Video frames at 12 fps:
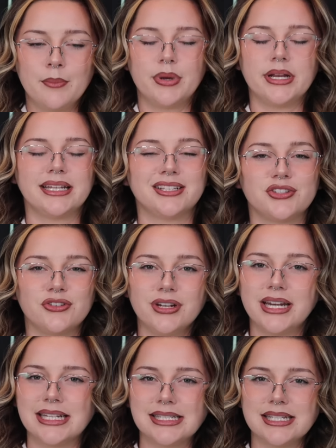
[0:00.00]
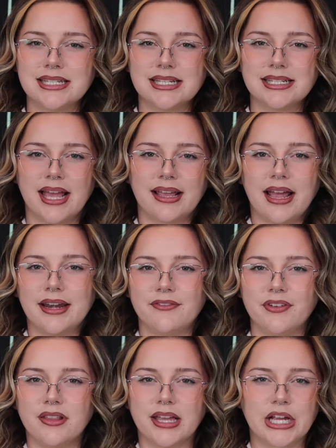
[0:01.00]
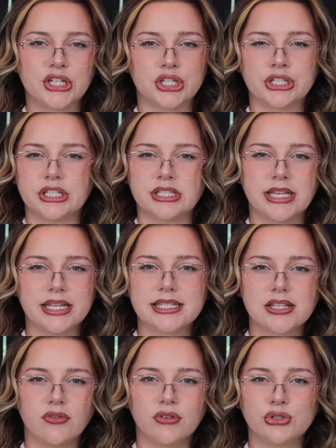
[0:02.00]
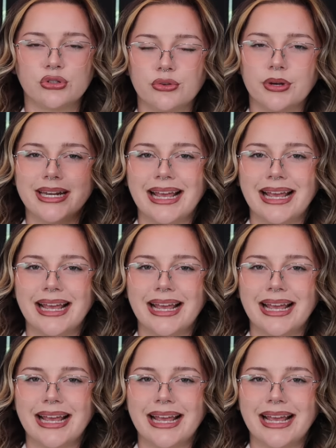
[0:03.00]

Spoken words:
but in certain instances I kind of feel like I should just get silver jewelry,